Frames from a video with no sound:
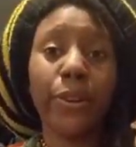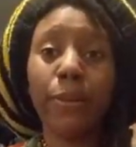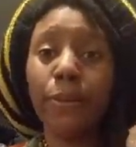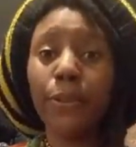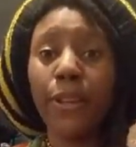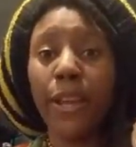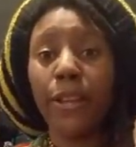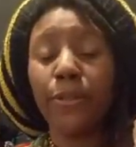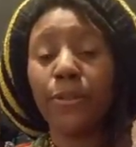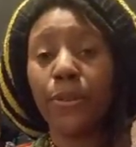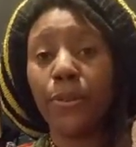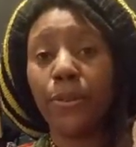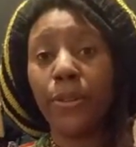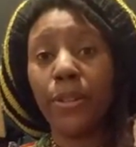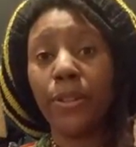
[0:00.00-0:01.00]
I've been hand
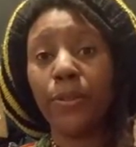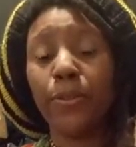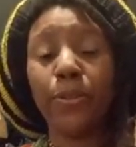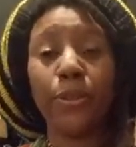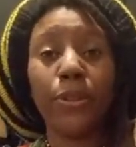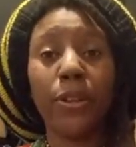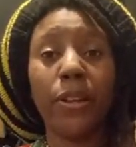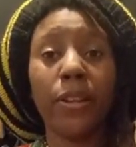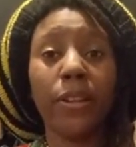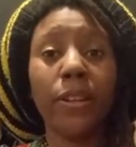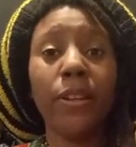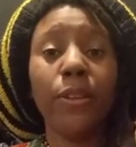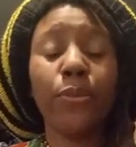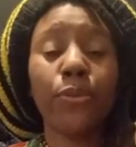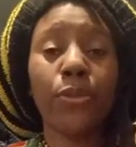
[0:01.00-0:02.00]
sewing for like
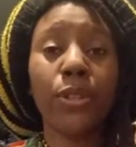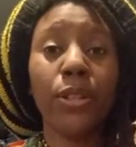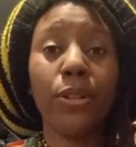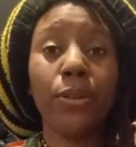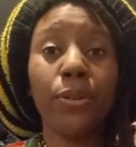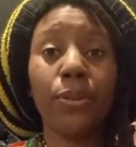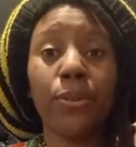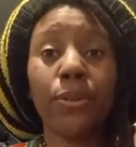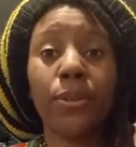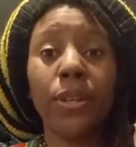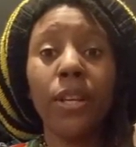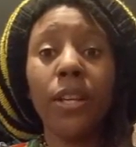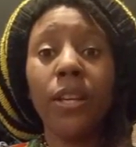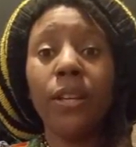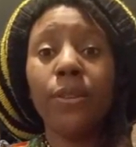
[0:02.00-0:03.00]
for years.
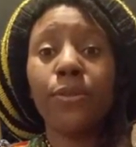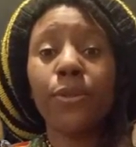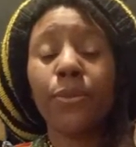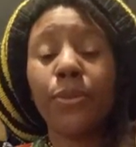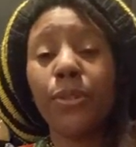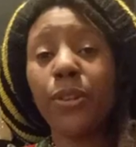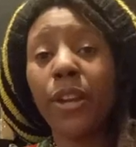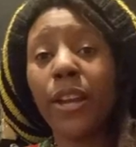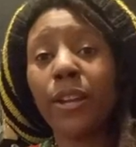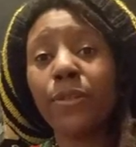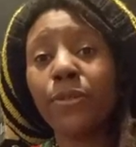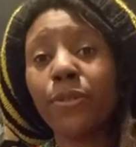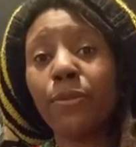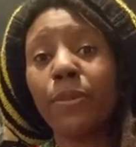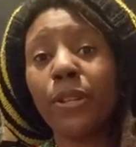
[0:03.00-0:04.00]
So when you hand
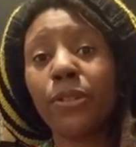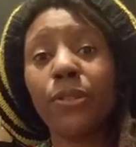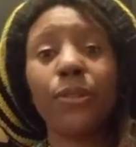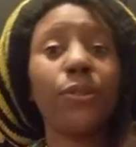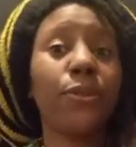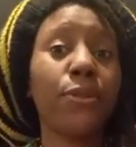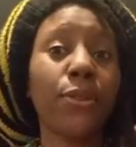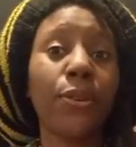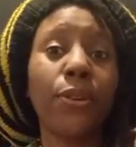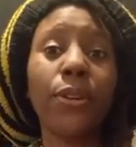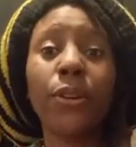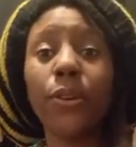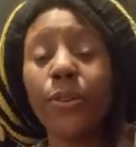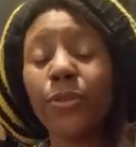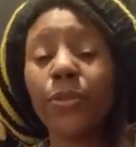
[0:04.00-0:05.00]
sew, make sure you sew it
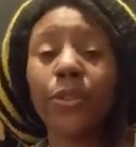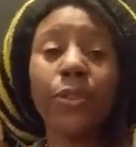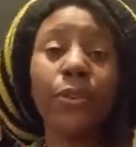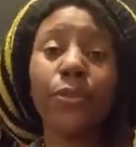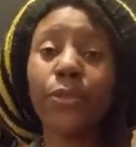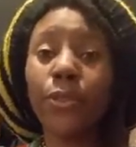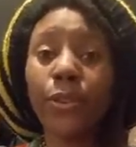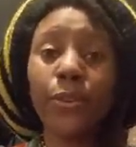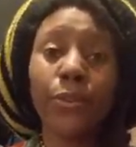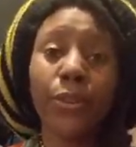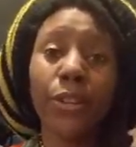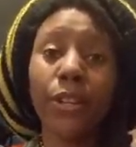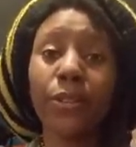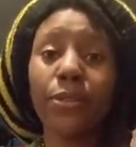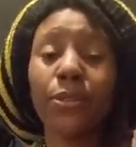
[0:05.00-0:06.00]
over and over and over
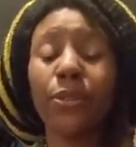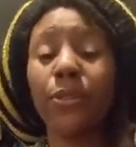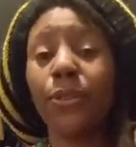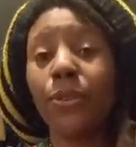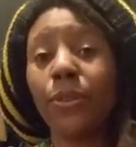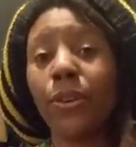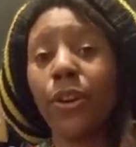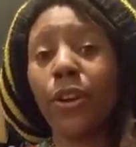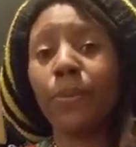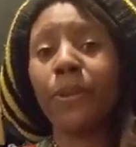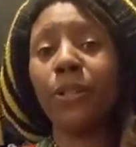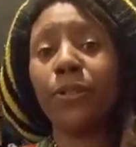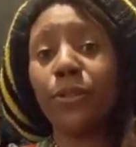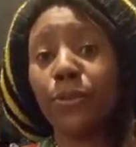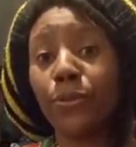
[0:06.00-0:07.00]
again so your
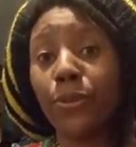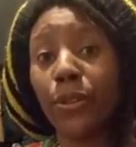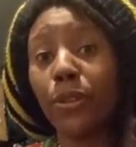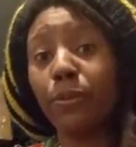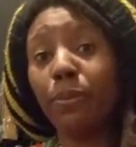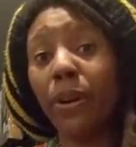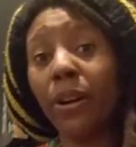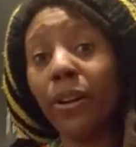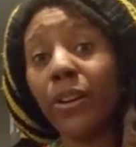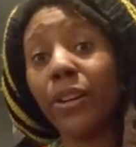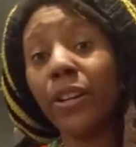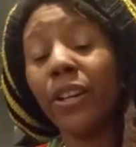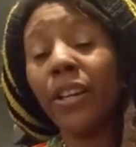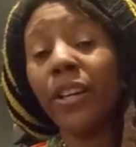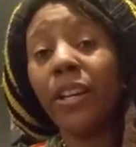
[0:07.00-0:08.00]
garment doesn't fall apart.
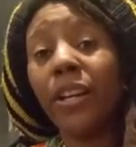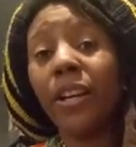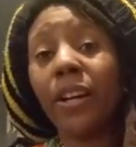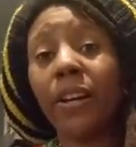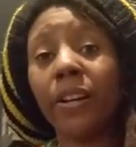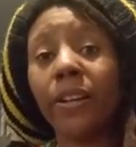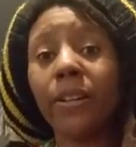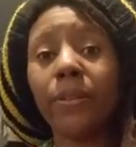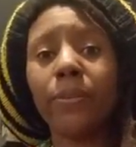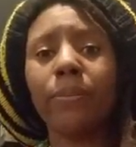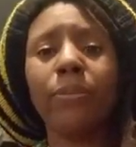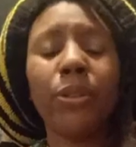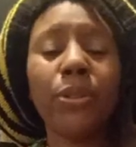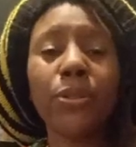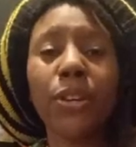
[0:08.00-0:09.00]
Uh,
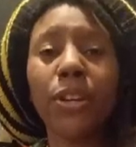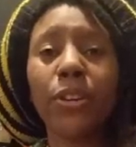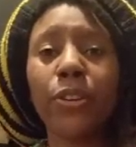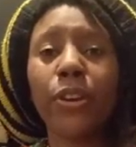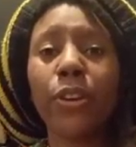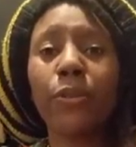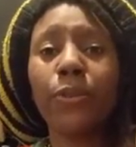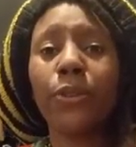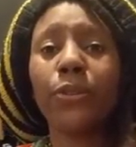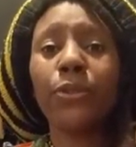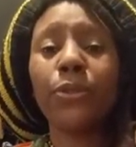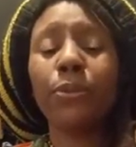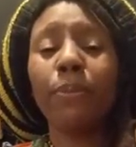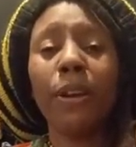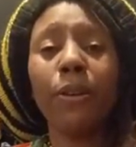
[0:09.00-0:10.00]
these kind of
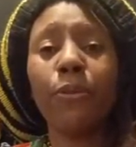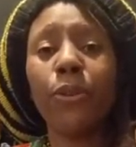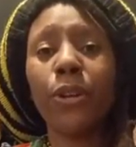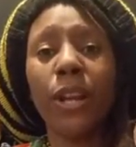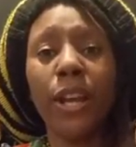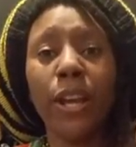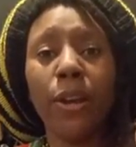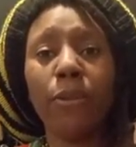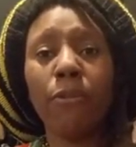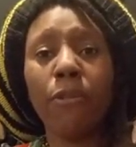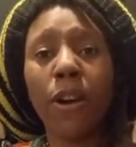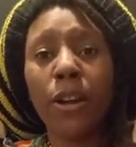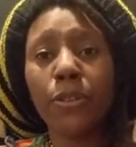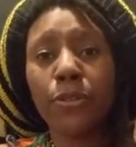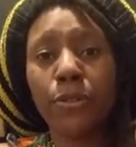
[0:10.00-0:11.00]
garments, you might want to hand
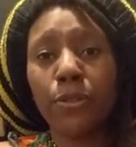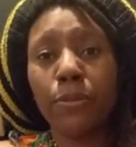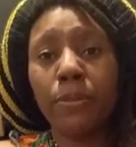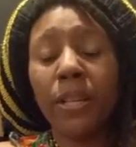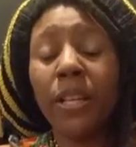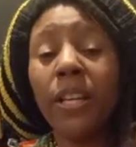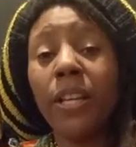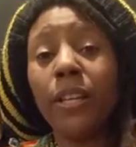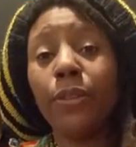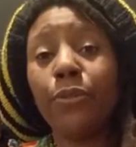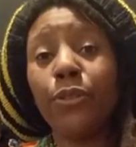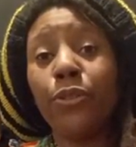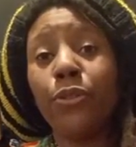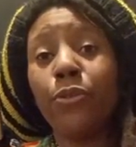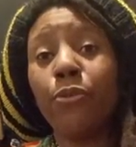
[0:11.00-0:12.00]
wash them. And if
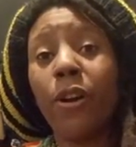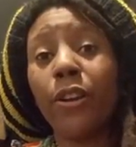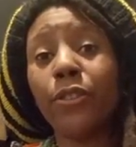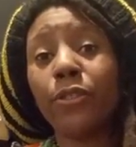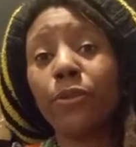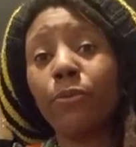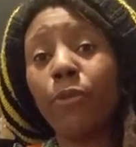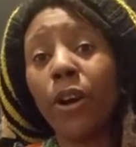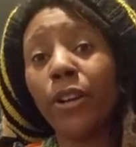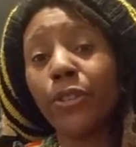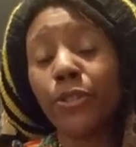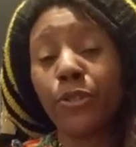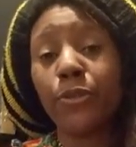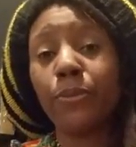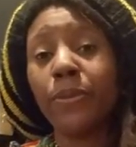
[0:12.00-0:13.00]
you do wash them,
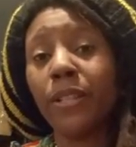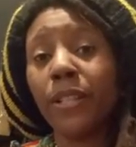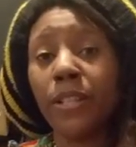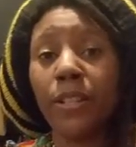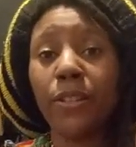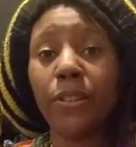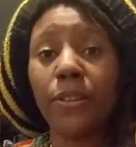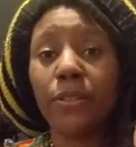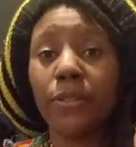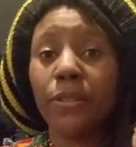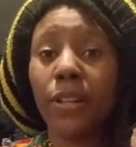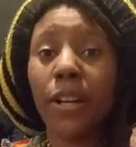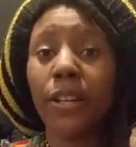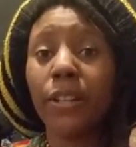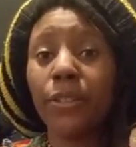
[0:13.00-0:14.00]
wash them in
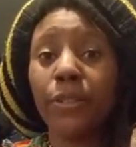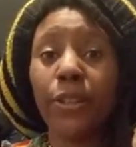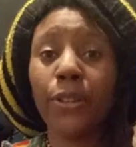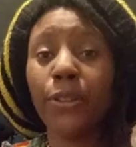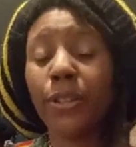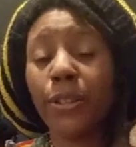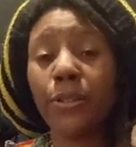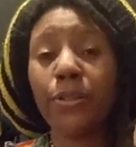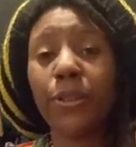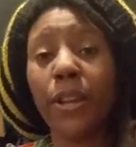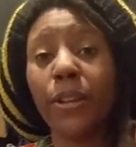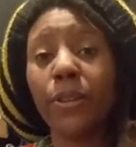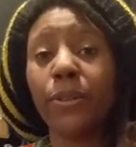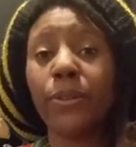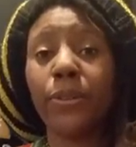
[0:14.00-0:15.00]
on a delicate
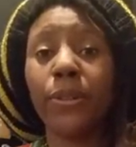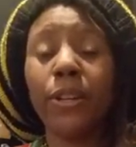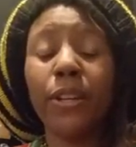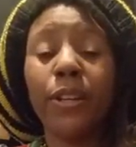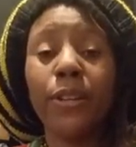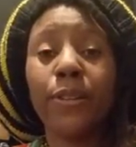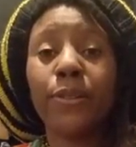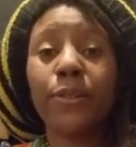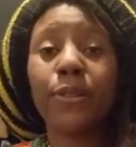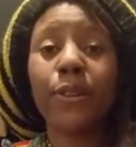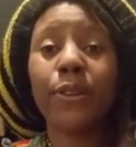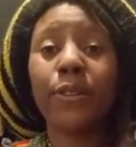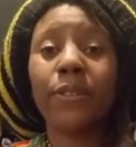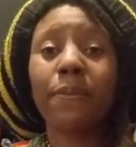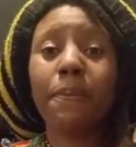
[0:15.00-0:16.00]
cycle.
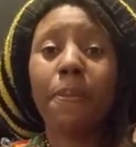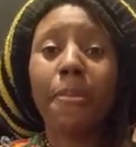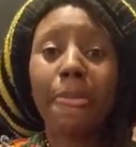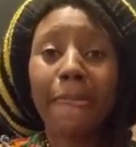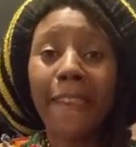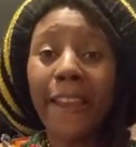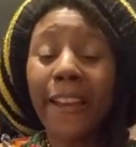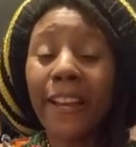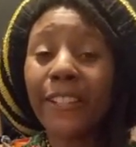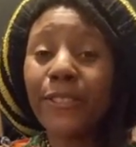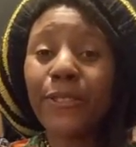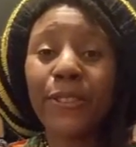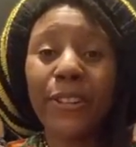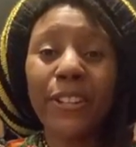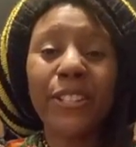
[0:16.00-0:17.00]
So yeah, I
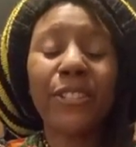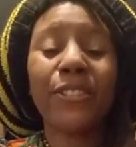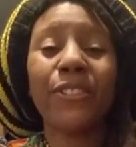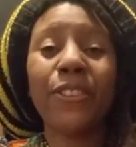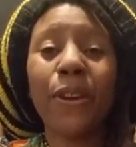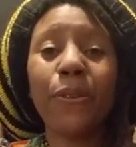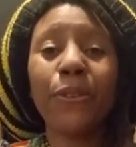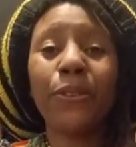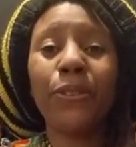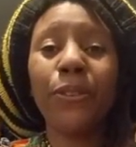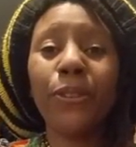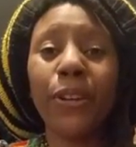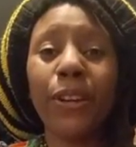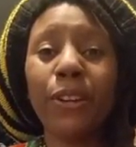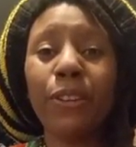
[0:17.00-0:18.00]
just thought I'd share that with you
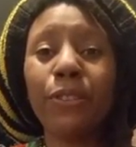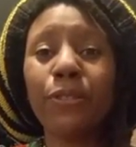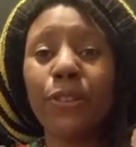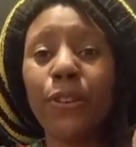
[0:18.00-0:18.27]
guys.